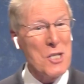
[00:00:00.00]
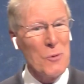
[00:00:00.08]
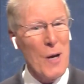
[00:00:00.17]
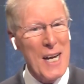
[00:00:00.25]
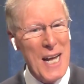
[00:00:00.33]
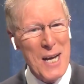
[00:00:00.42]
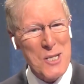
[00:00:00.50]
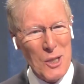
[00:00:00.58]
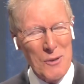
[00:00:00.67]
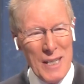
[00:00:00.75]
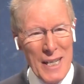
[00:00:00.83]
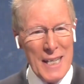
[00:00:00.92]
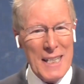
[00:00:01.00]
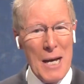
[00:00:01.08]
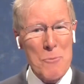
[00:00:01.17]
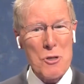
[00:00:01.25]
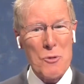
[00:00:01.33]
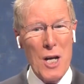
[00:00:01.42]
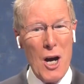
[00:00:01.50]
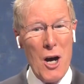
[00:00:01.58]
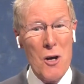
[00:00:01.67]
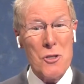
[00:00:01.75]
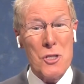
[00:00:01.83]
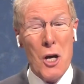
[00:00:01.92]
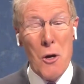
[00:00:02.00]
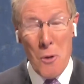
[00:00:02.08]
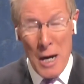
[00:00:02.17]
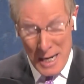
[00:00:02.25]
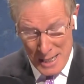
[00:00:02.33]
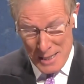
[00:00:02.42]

is the right answer, and chemistry also